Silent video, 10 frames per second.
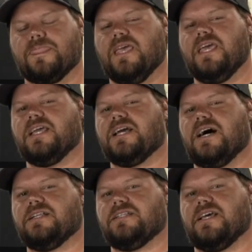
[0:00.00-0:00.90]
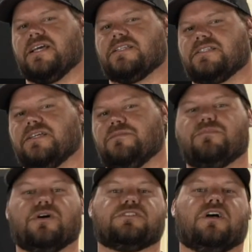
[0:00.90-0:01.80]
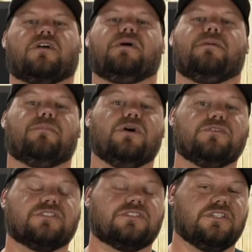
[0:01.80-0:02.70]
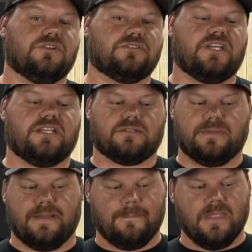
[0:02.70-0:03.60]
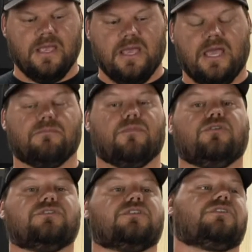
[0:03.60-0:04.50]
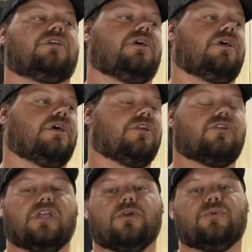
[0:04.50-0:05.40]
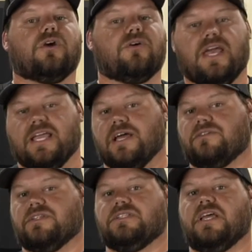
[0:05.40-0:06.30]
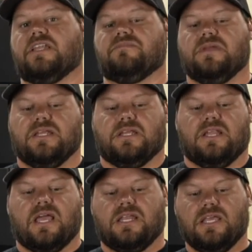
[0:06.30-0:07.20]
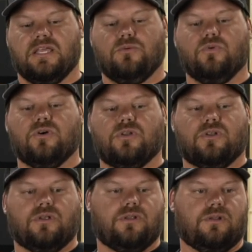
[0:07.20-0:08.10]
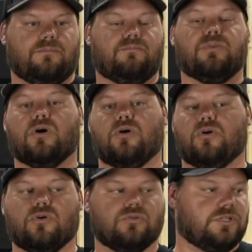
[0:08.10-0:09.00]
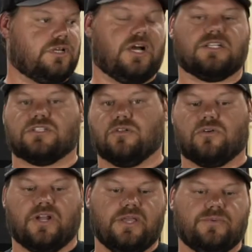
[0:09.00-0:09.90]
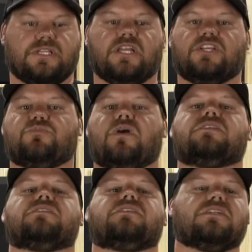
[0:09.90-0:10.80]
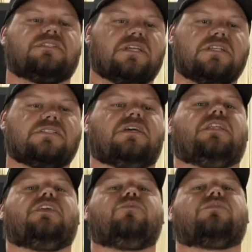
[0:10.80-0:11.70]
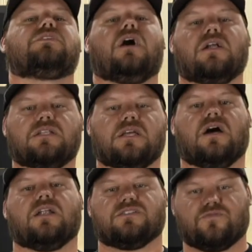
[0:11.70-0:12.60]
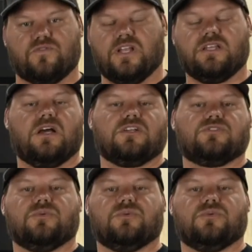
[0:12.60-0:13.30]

In context, Paul's talking about Moses in the Old Testament. And Moses, he would go and hang out in the tent of meeting, and he would behold God's glory. He was in his presence, and it says that he would talk to God as a friend talks to